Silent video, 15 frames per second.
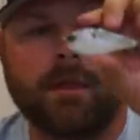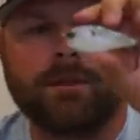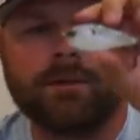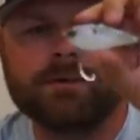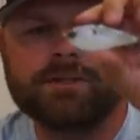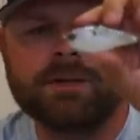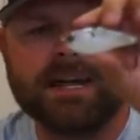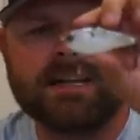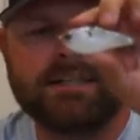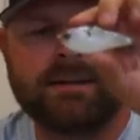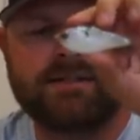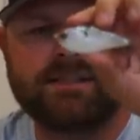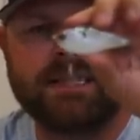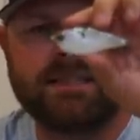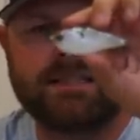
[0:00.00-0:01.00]
those of you guys that
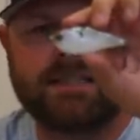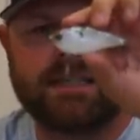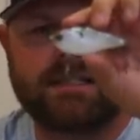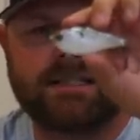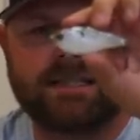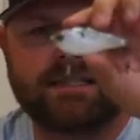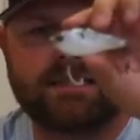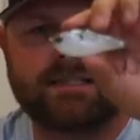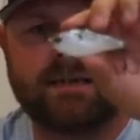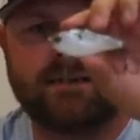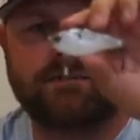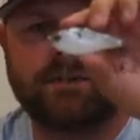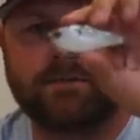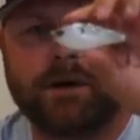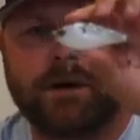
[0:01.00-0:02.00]
have seen the Six Sense stuff,
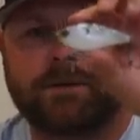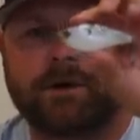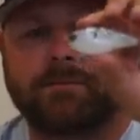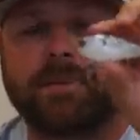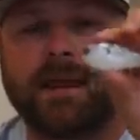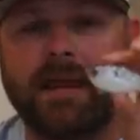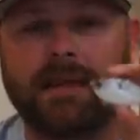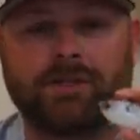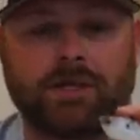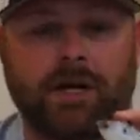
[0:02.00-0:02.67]
you know their paint